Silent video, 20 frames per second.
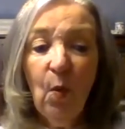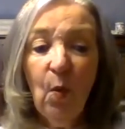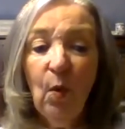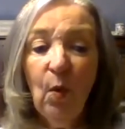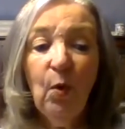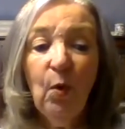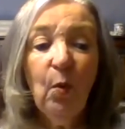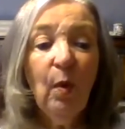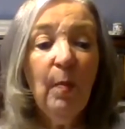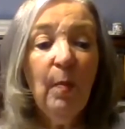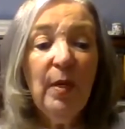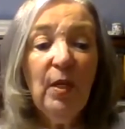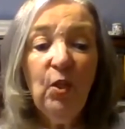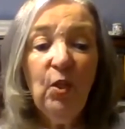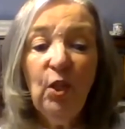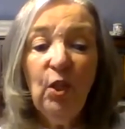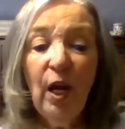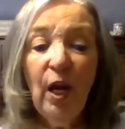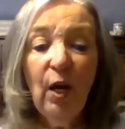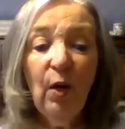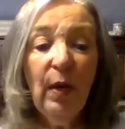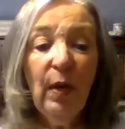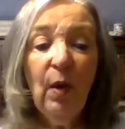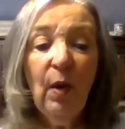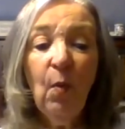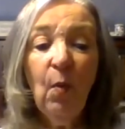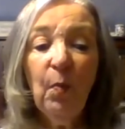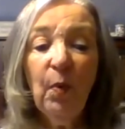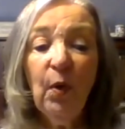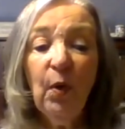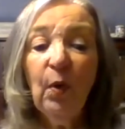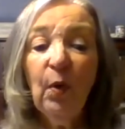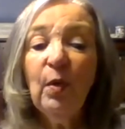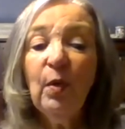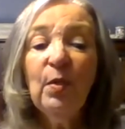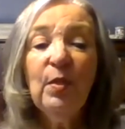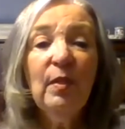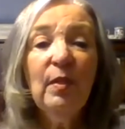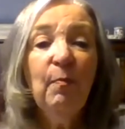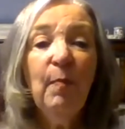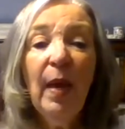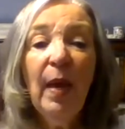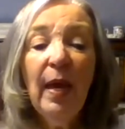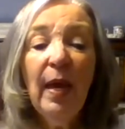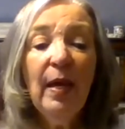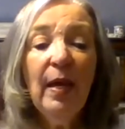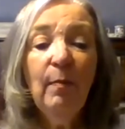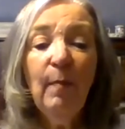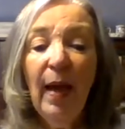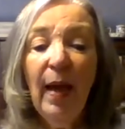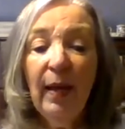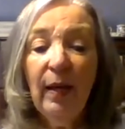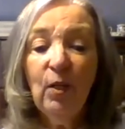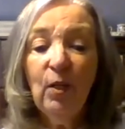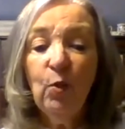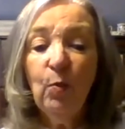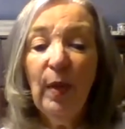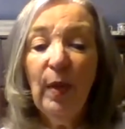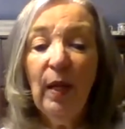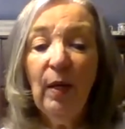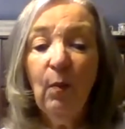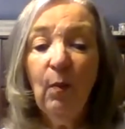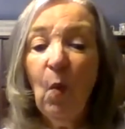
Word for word: who will be sharing pearls of pain management